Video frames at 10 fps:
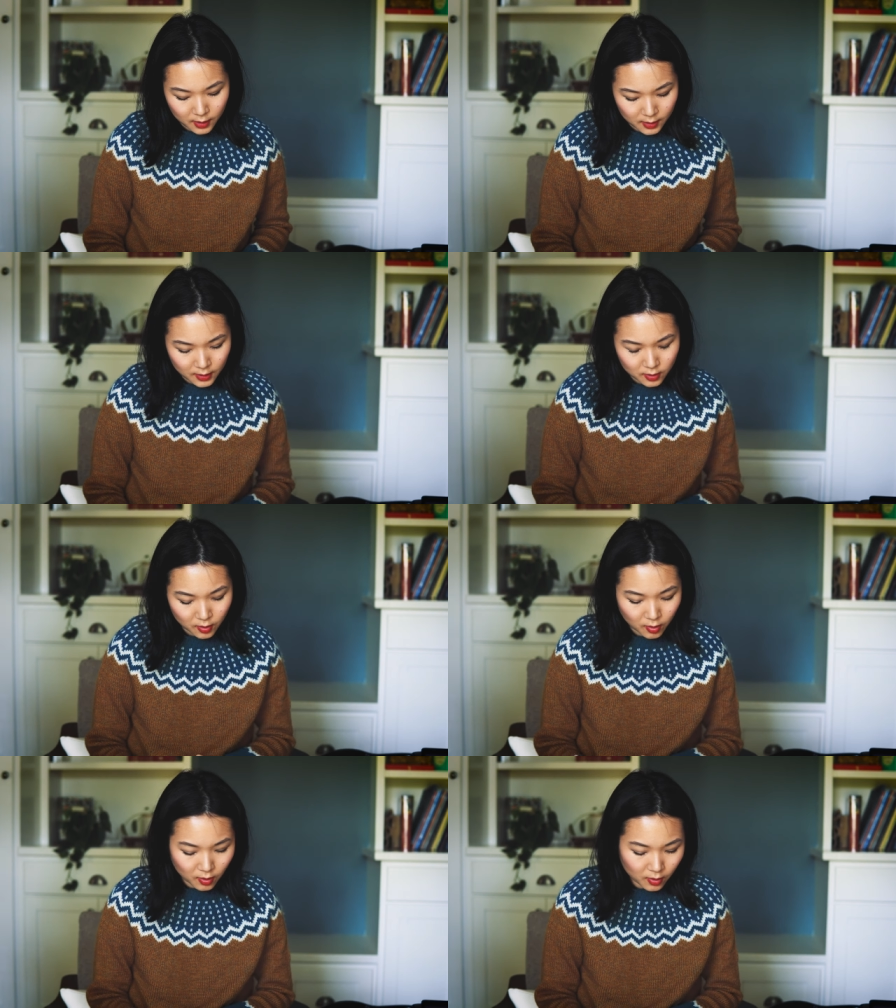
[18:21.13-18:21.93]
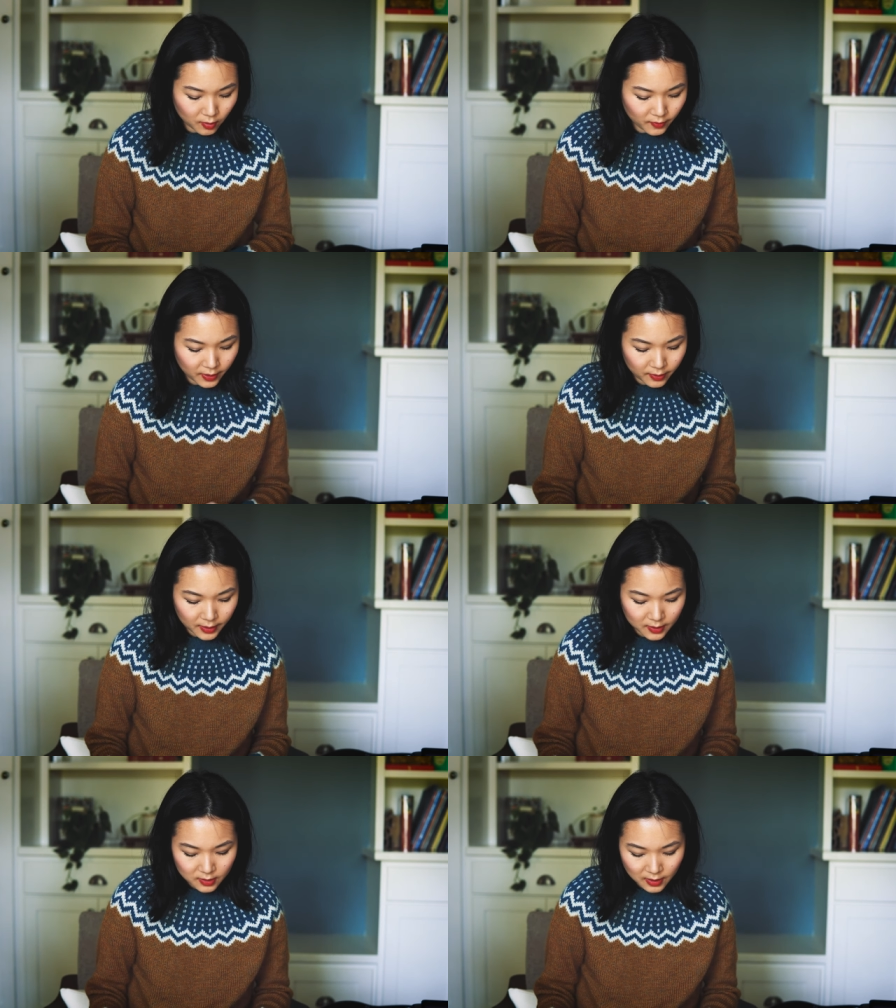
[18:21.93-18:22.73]
Uh, these are all
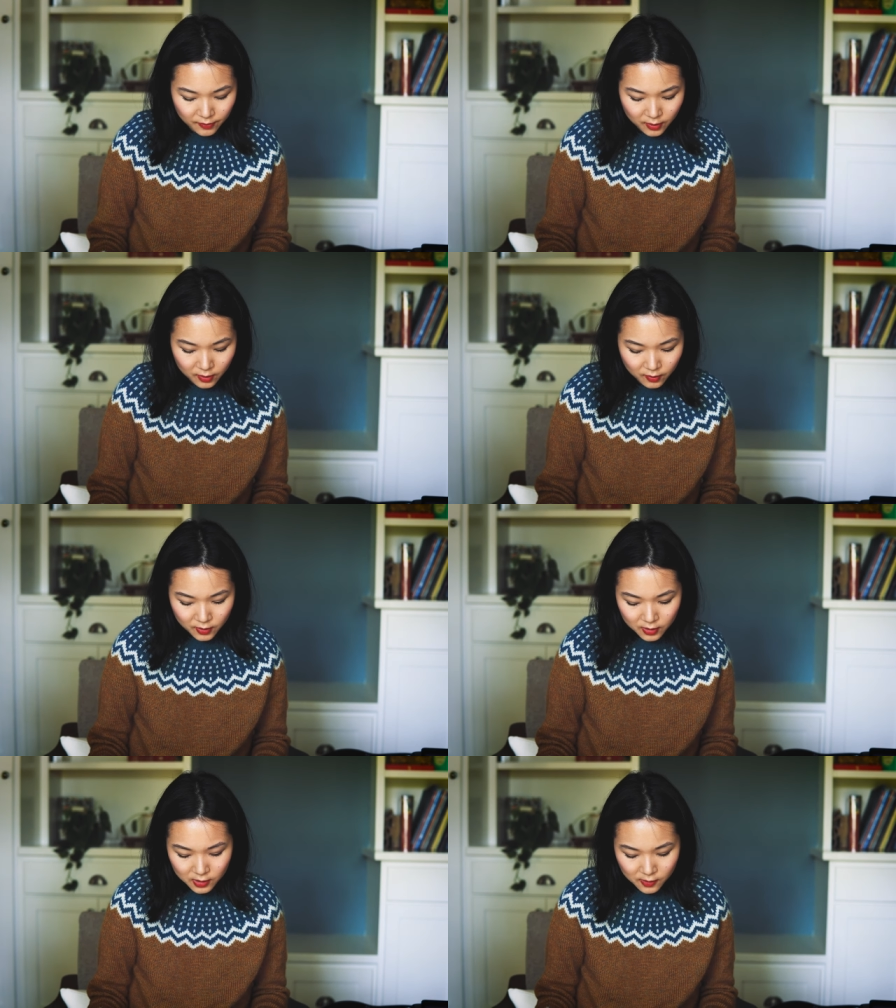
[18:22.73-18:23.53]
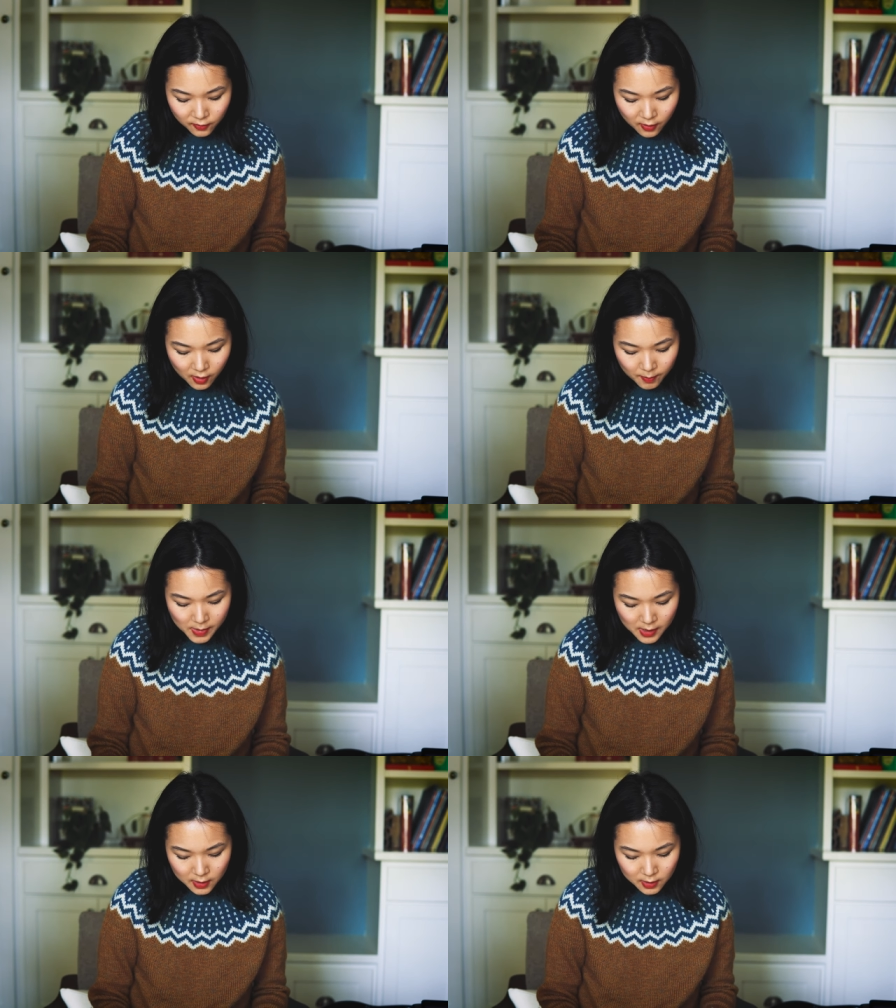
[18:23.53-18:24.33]
various leftovers
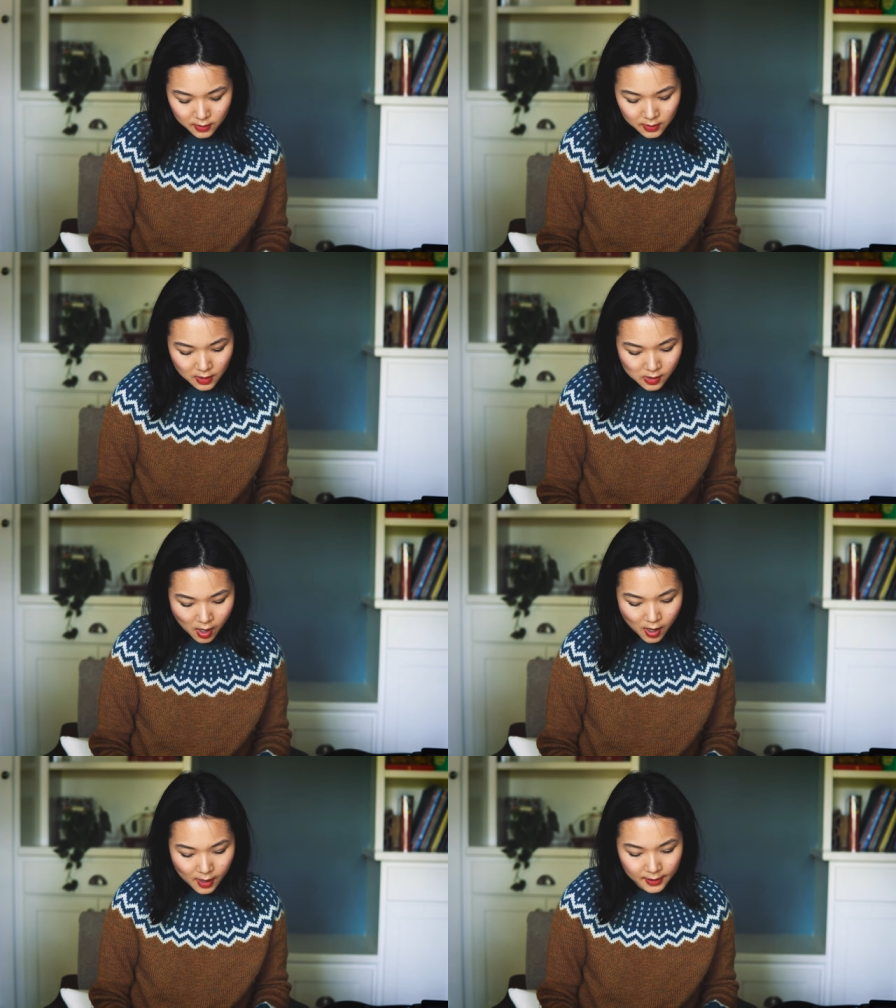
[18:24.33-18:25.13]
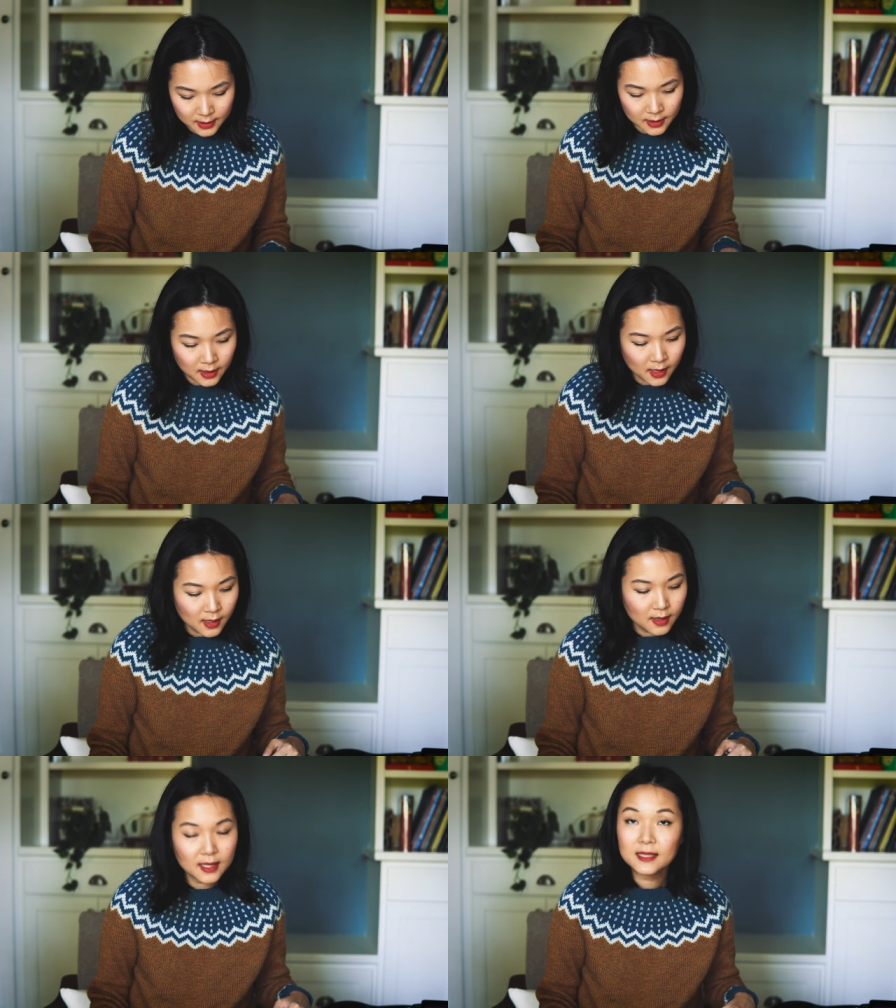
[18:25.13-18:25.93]
from mittens, socks,
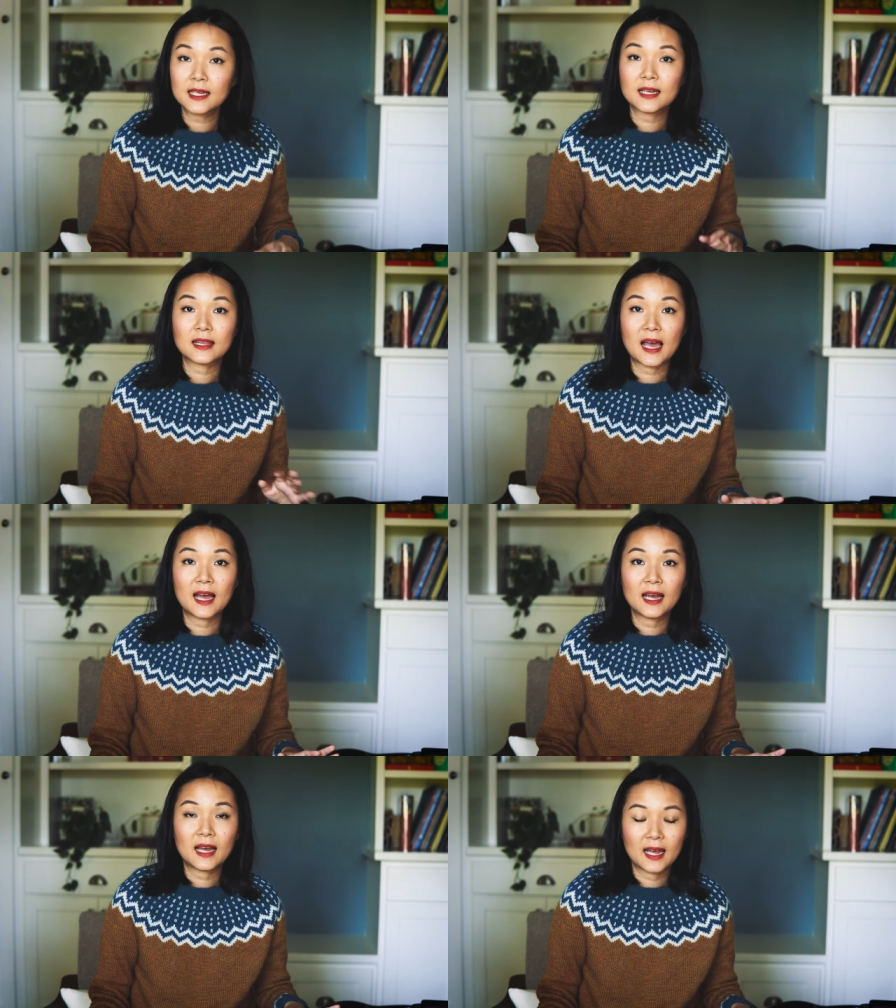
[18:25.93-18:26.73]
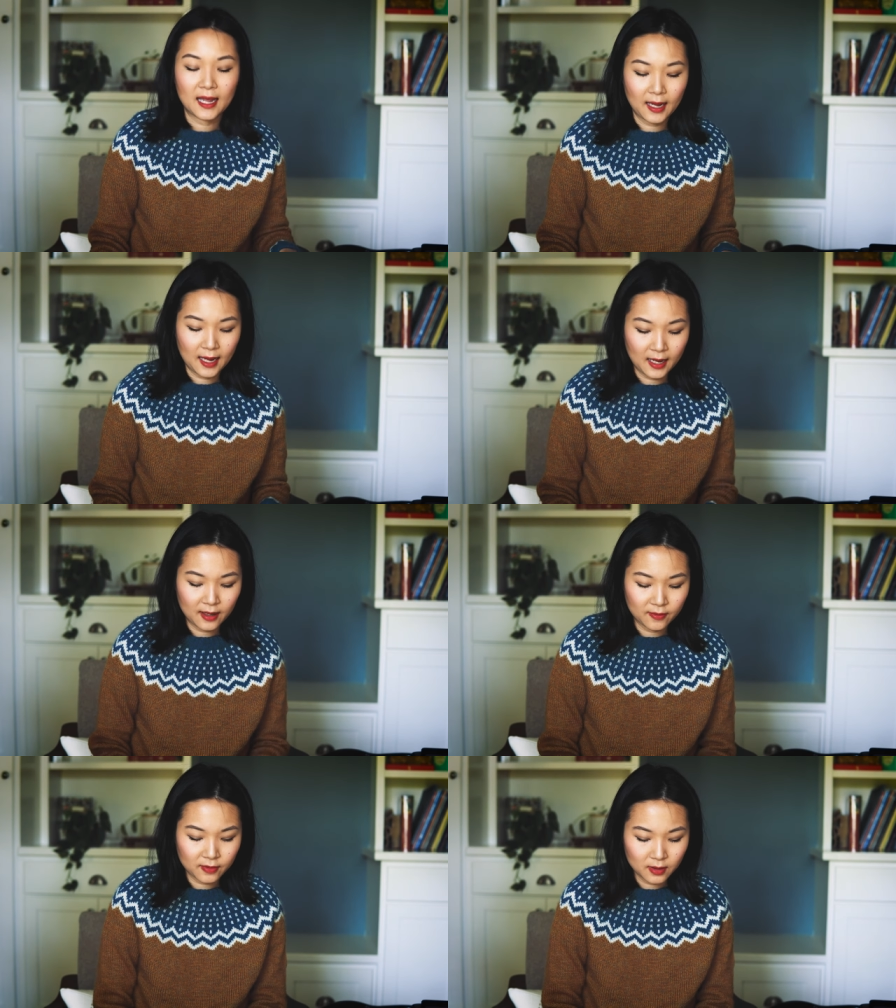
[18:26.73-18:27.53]
things like that I
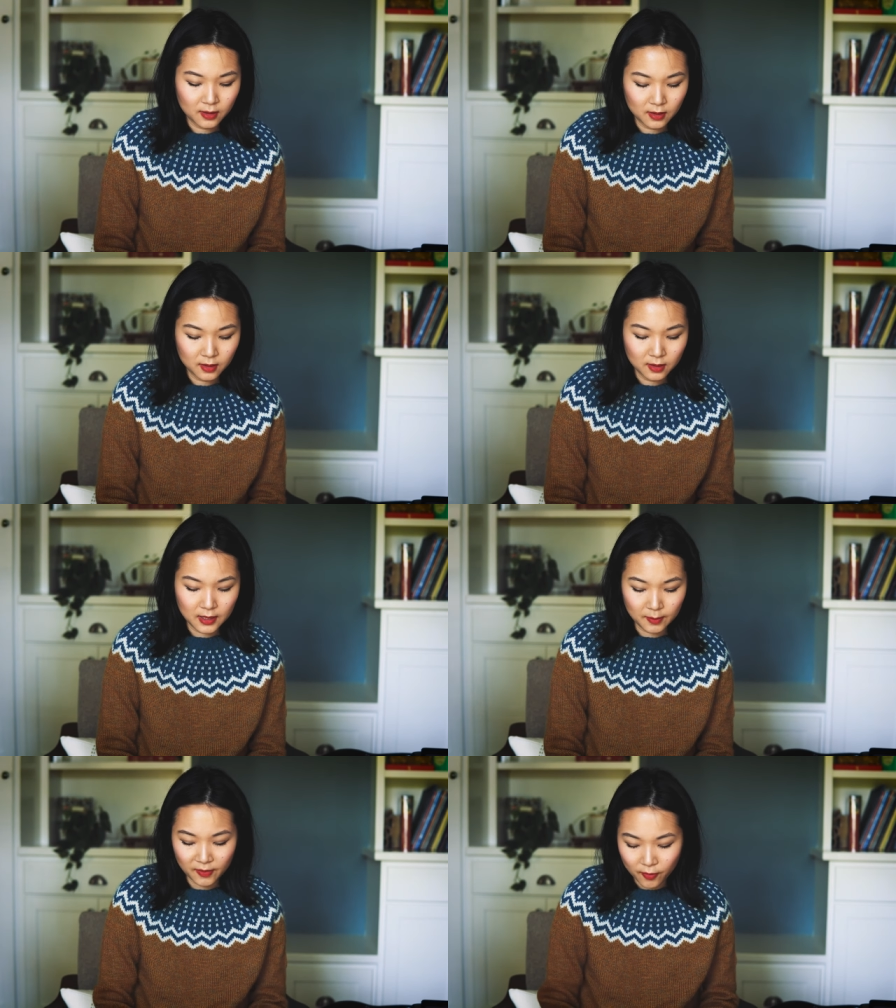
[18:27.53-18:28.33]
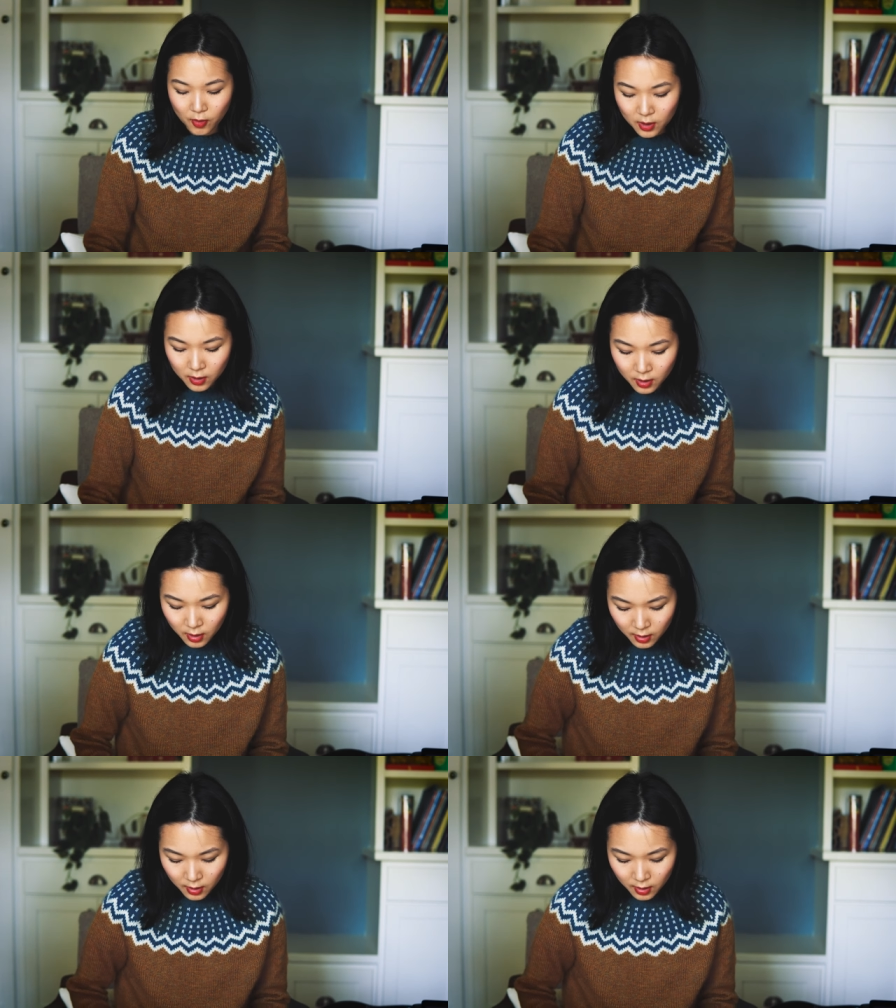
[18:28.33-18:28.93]
have knit before.